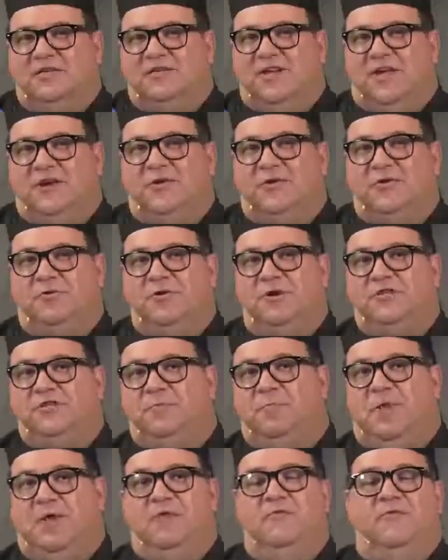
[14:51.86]
stay
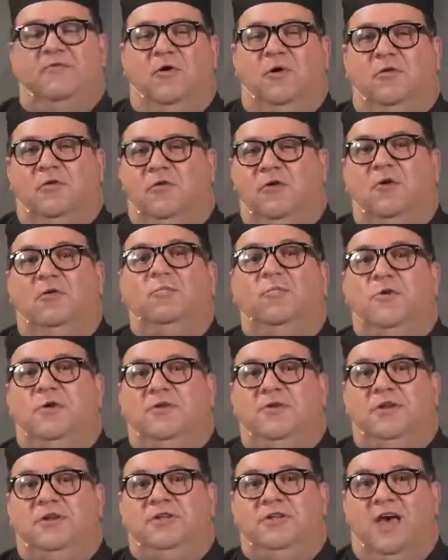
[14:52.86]
crispy for a long
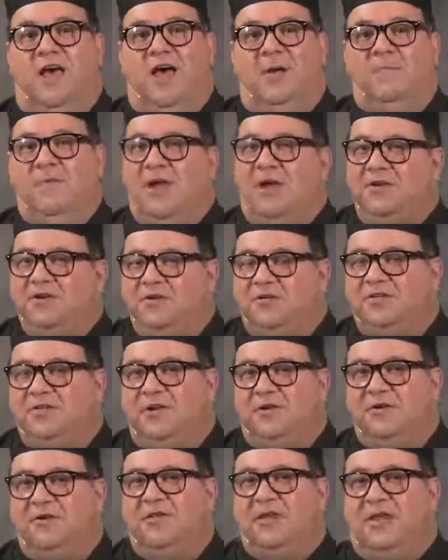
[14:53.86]
period of time, not just
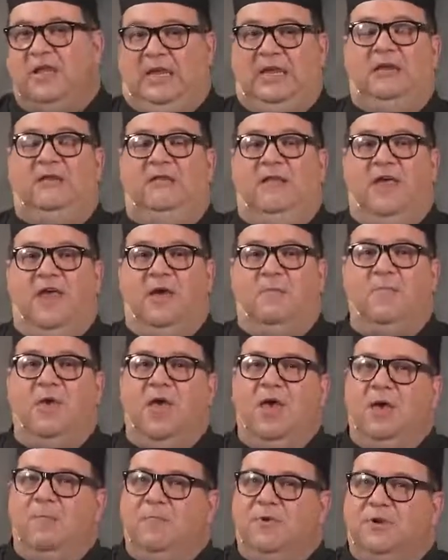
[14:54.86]
under the heat lamp,
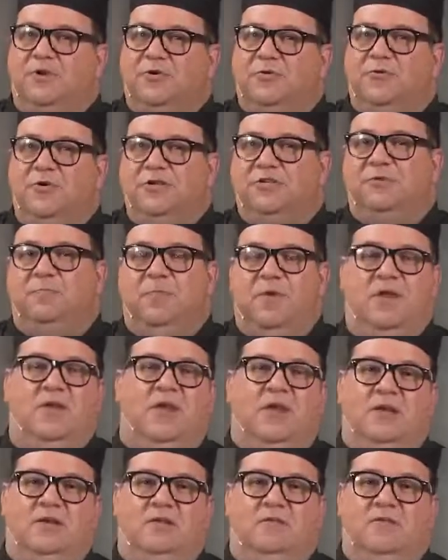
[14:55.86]
but
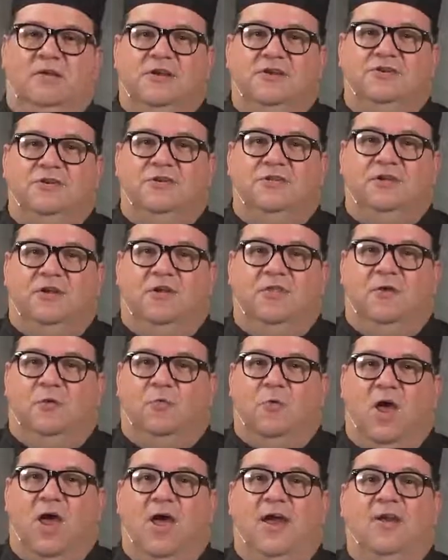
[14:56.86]
crispy and delicious on the
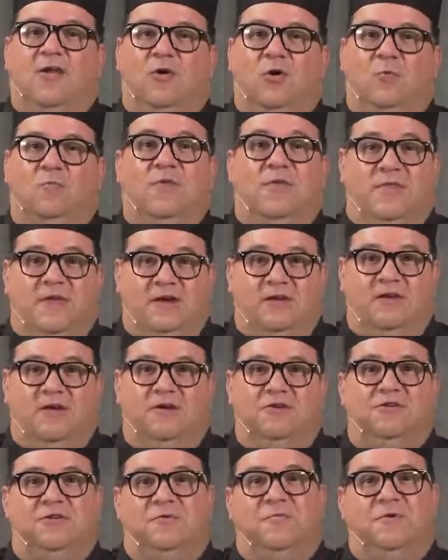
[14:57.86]
ride home that
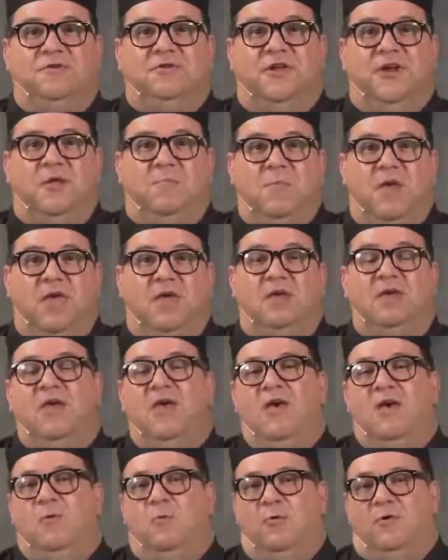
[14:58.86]
customer is going to make
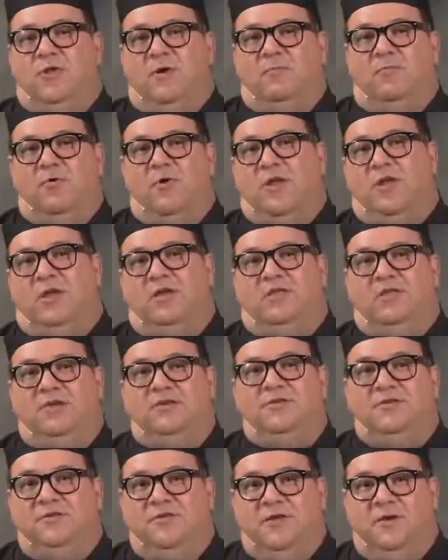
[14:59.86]
when they're bringing
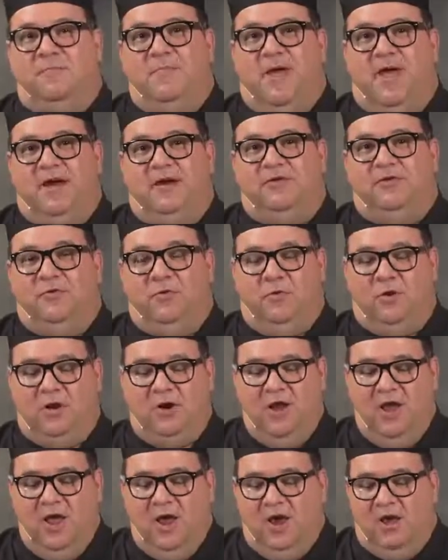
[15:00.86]
these to their back
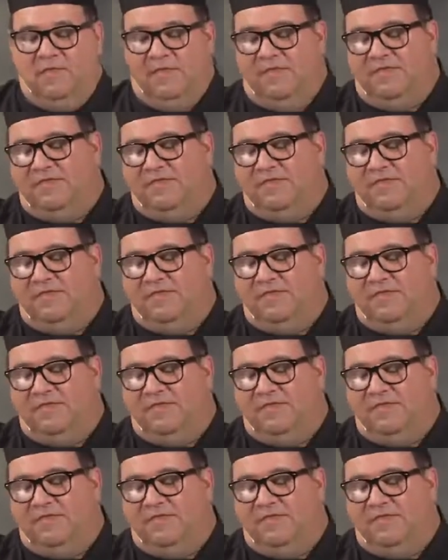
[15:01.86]
door. The